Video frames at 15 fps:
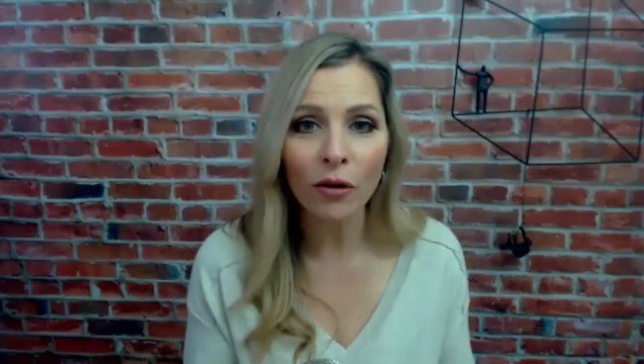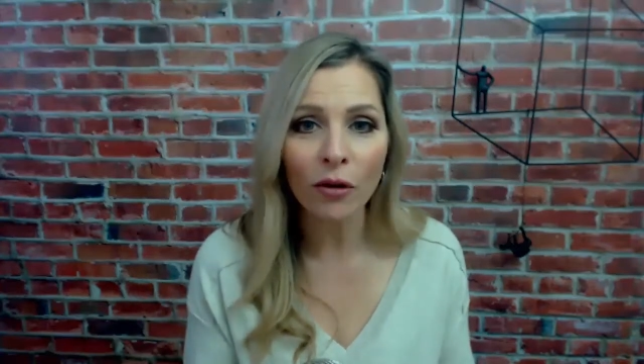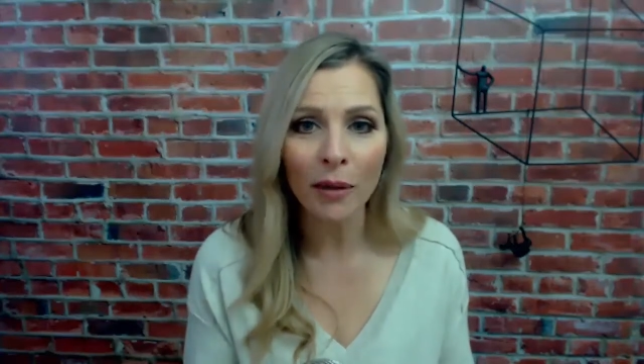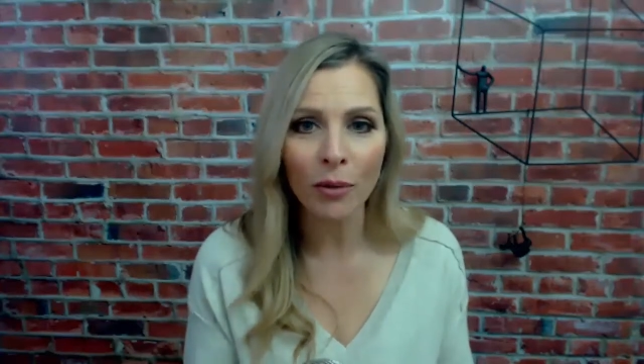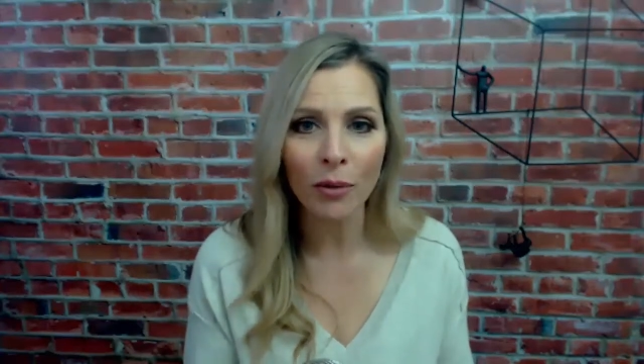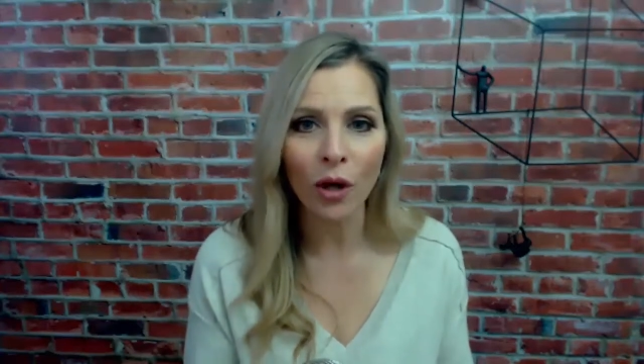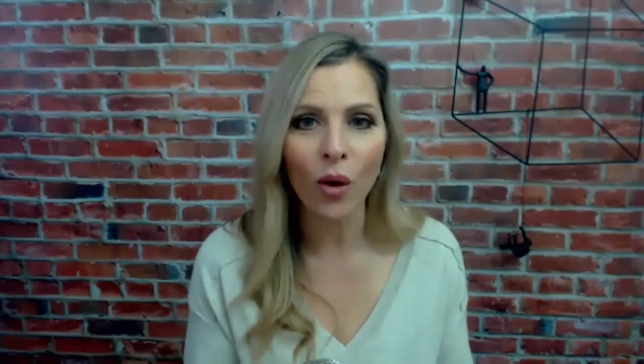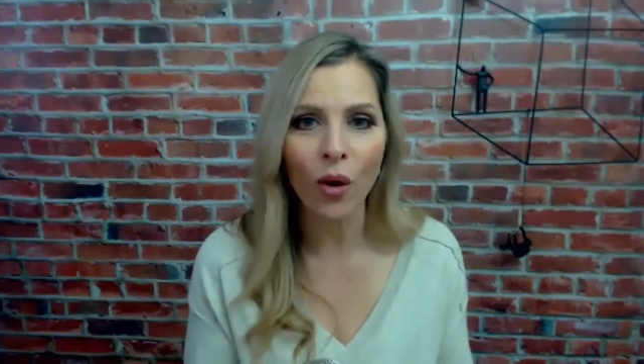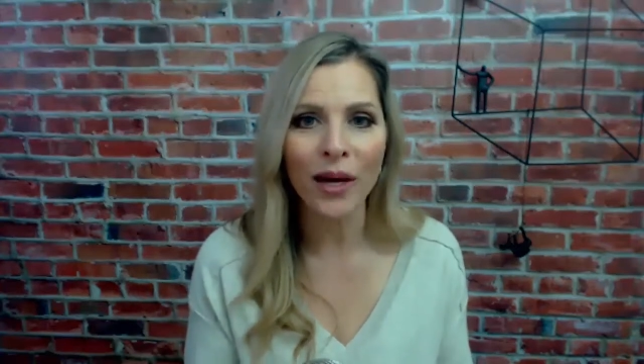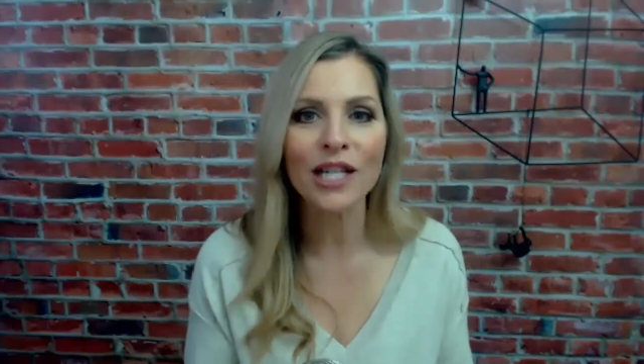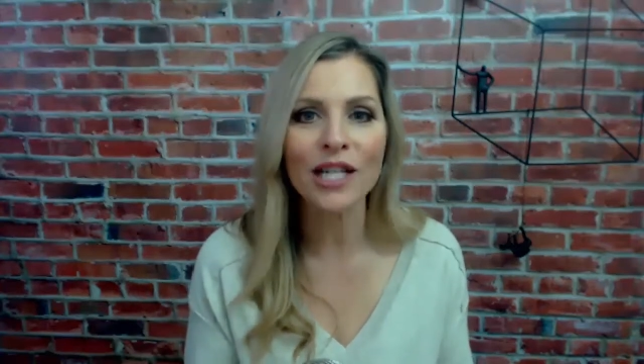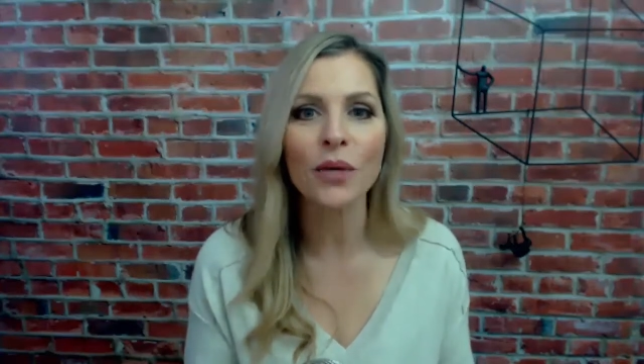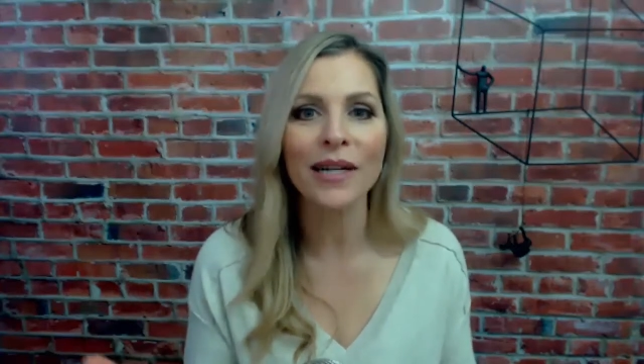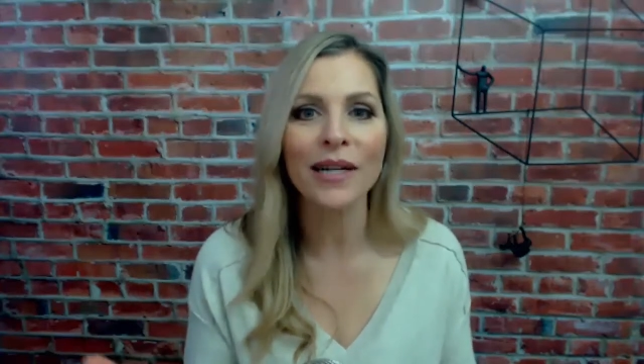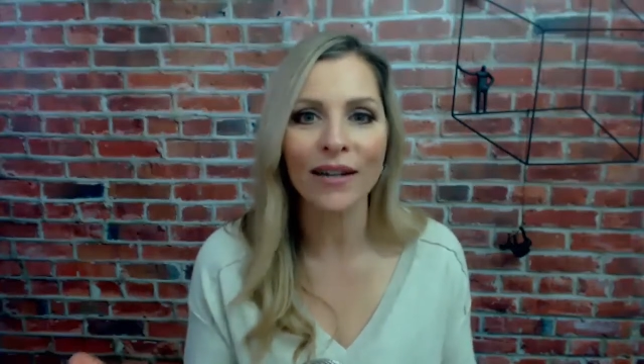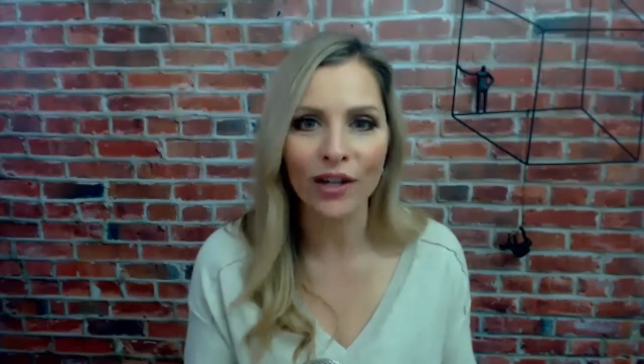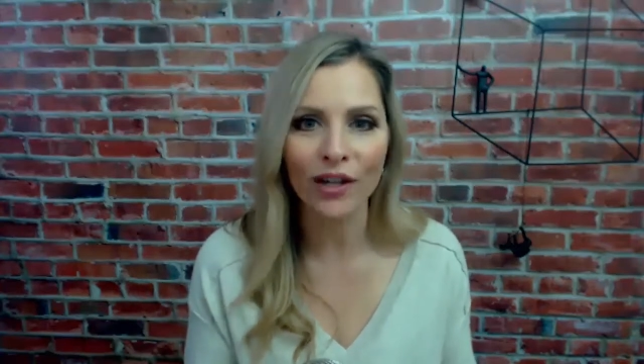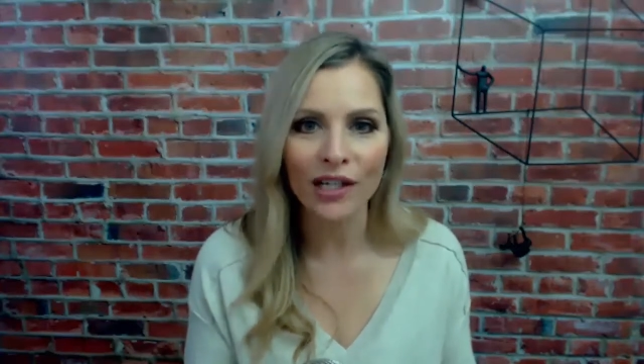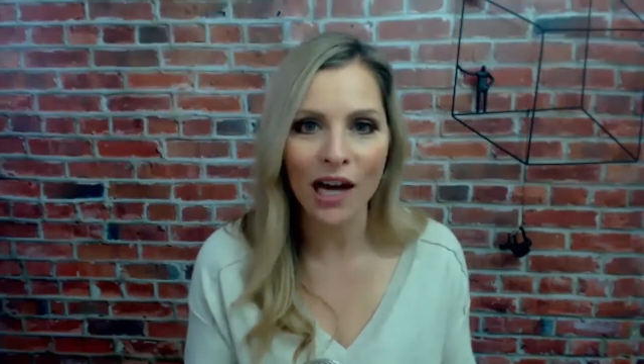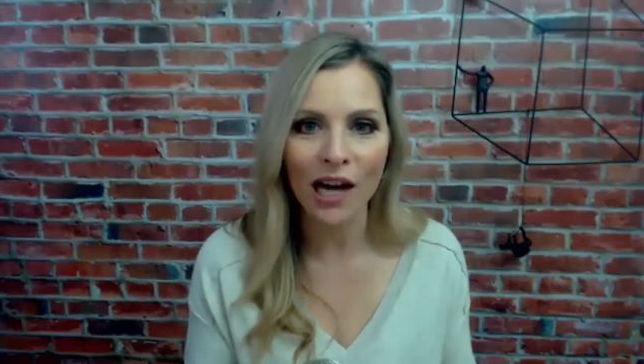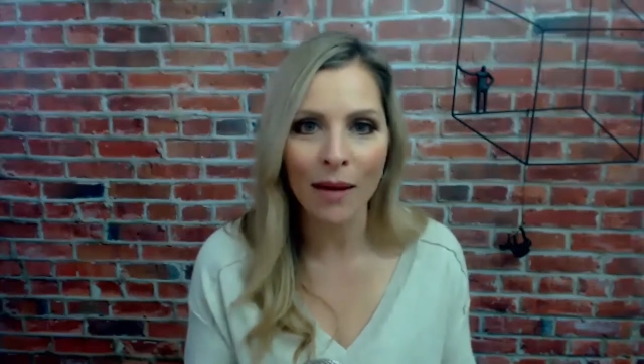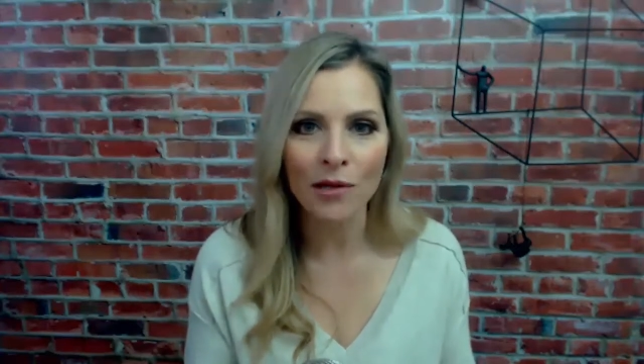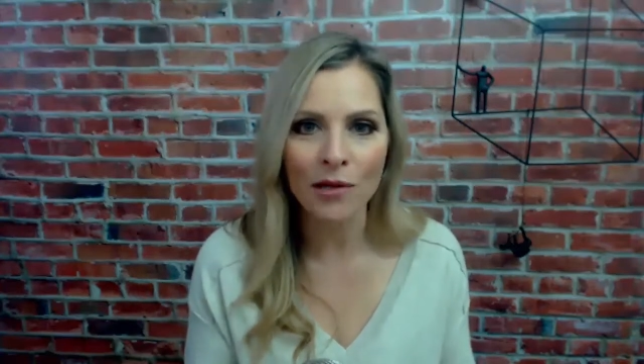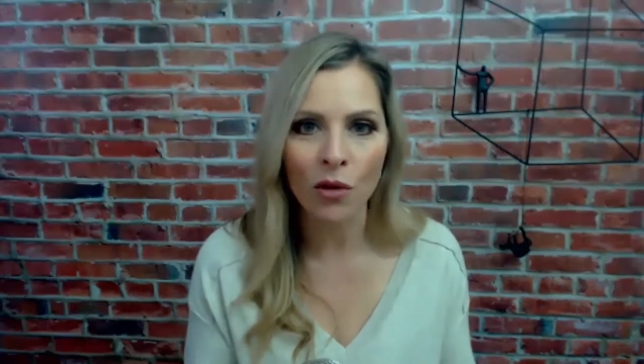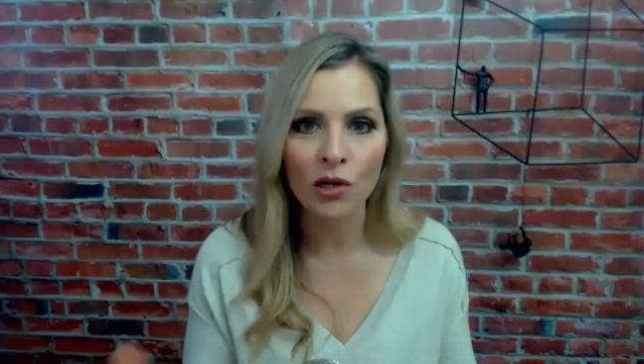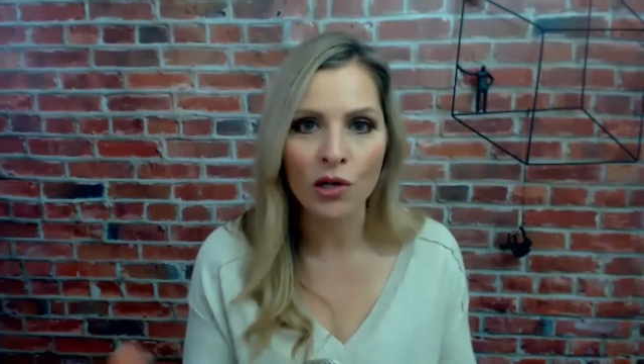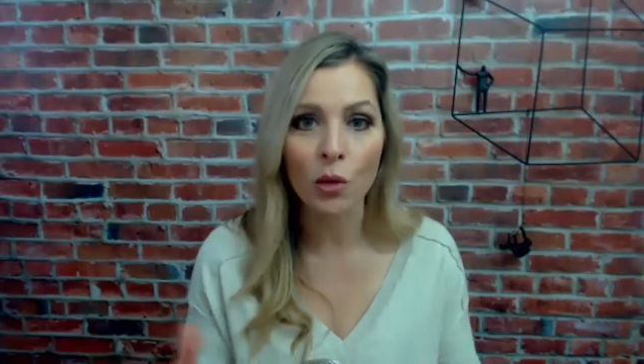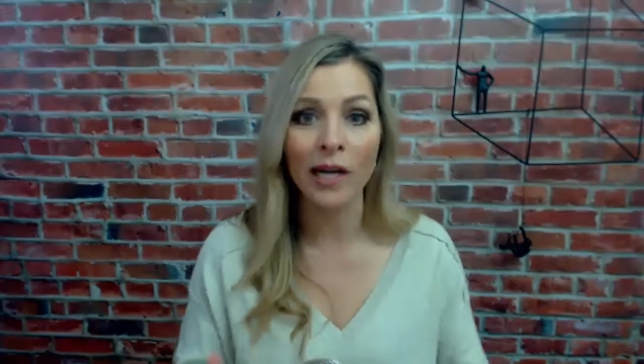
for people going into a different time zone?